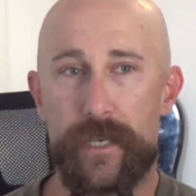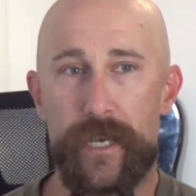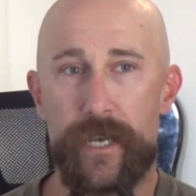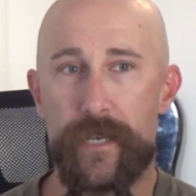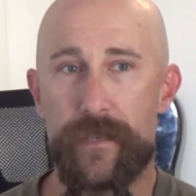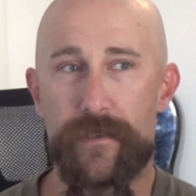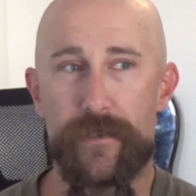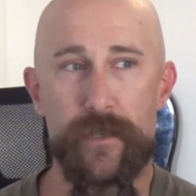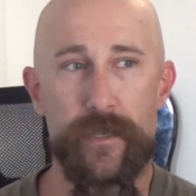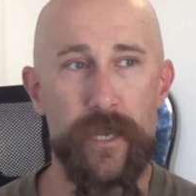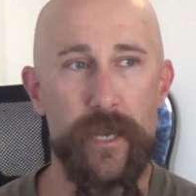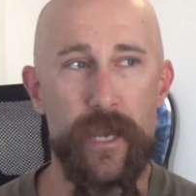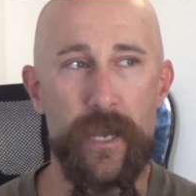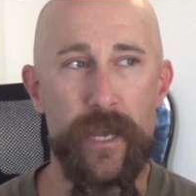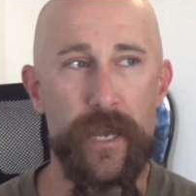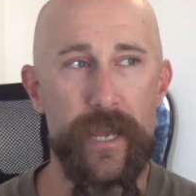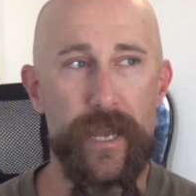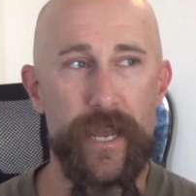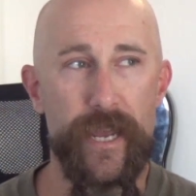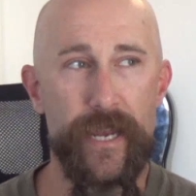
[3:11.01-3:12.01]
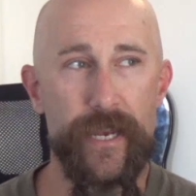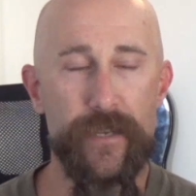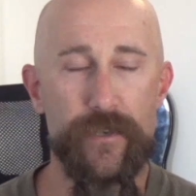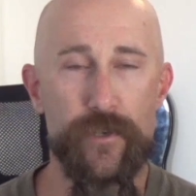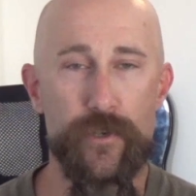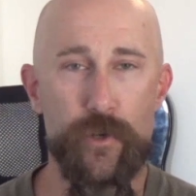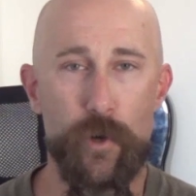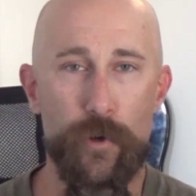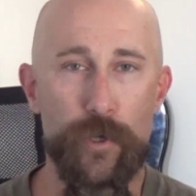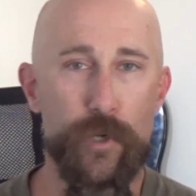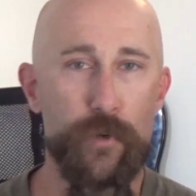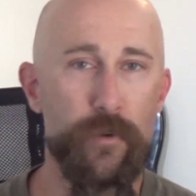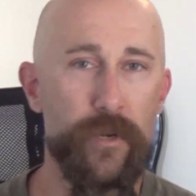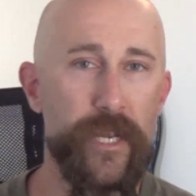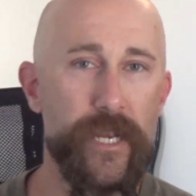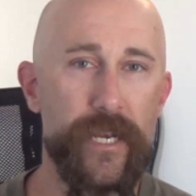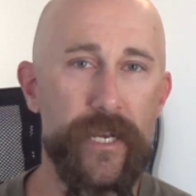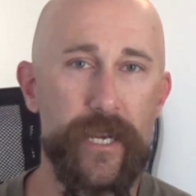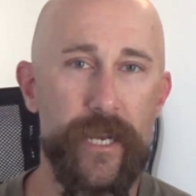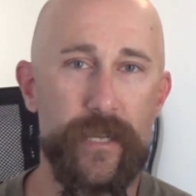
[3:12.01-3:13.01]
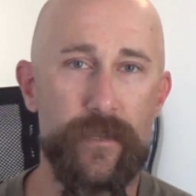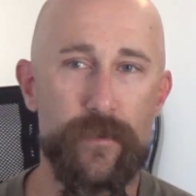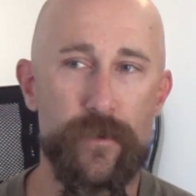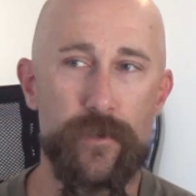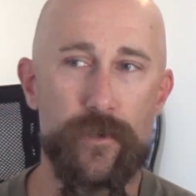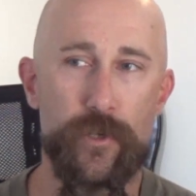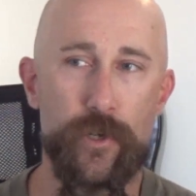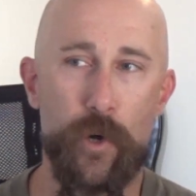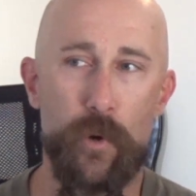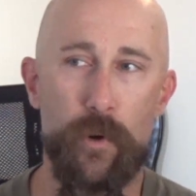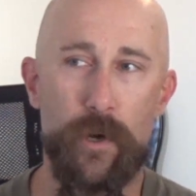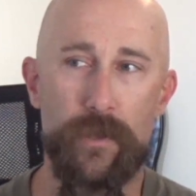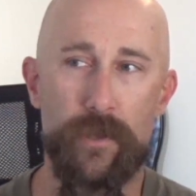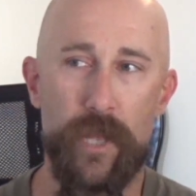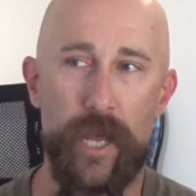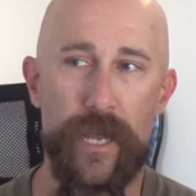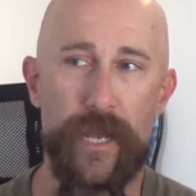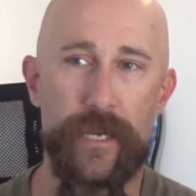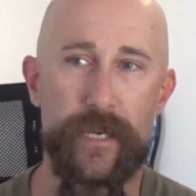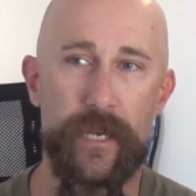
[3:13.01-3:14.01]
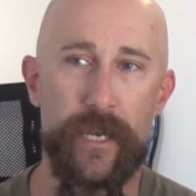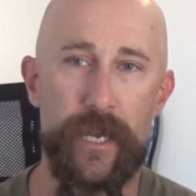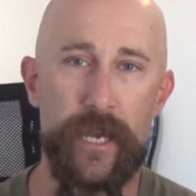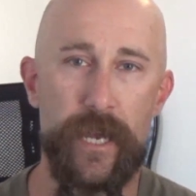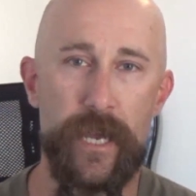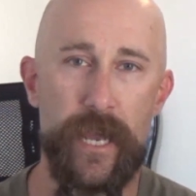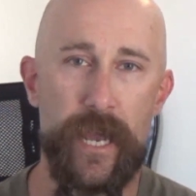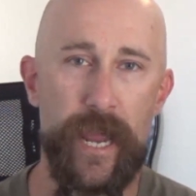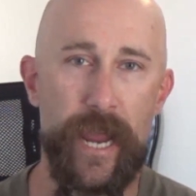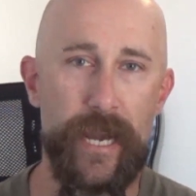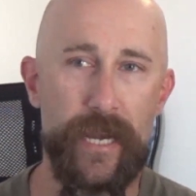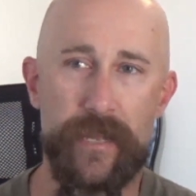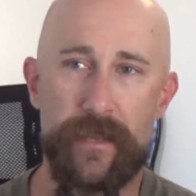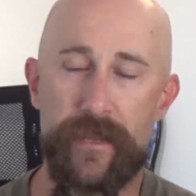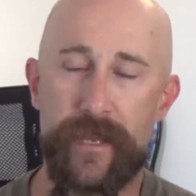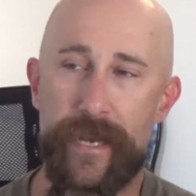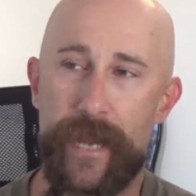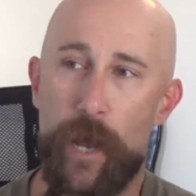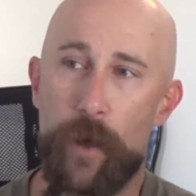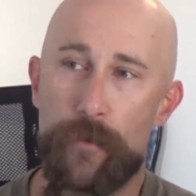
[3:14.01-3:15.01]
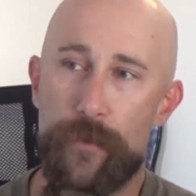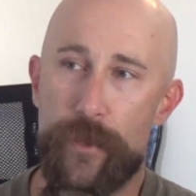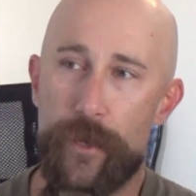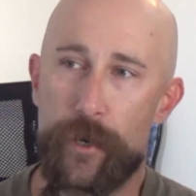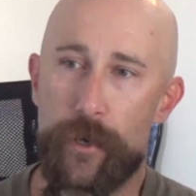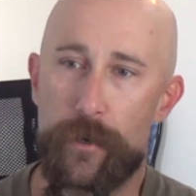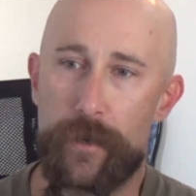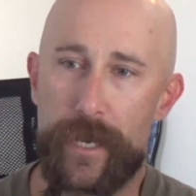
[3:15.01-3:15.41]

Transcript: It's it is so unique and so unlike anything out there.